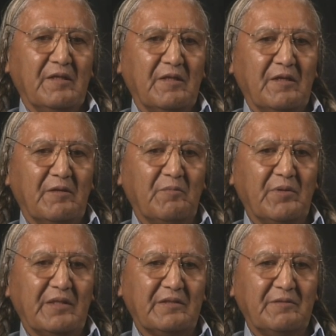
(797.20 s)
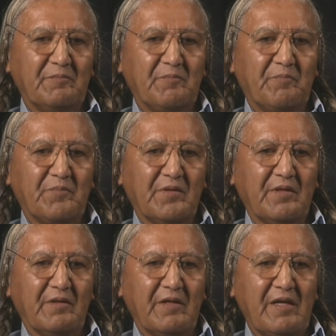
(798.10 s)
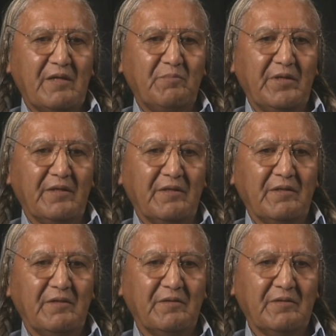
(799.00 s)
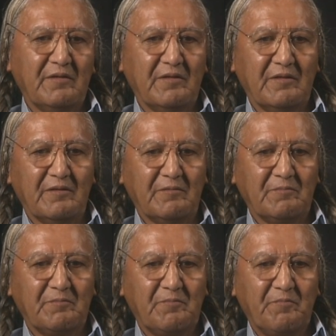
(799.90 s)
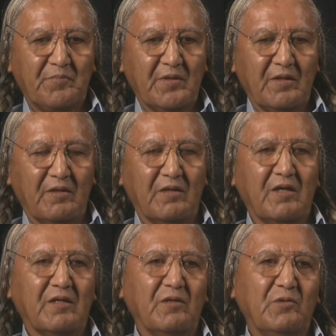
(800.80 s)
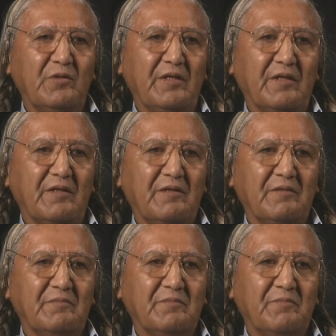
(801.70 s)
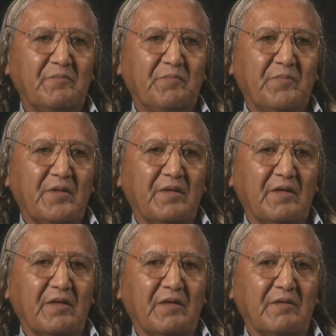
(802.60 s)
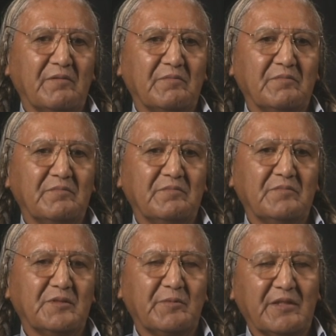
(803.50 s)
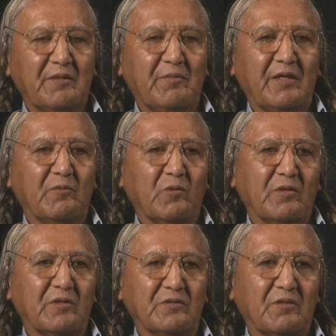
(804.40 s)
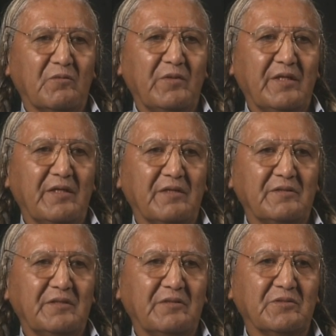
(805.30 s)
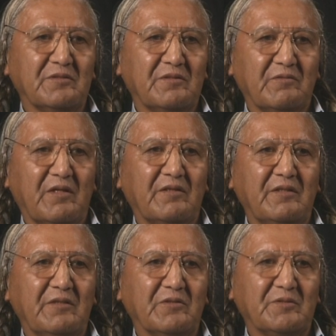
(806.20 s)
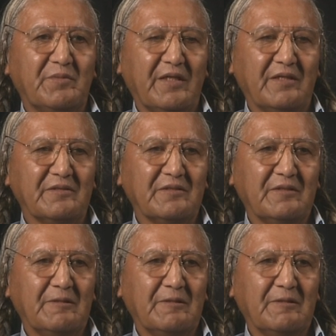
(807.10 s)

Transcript: Uh, but there had been um, a lot of looting, um, especially by the workers on weekends years throughout the years past.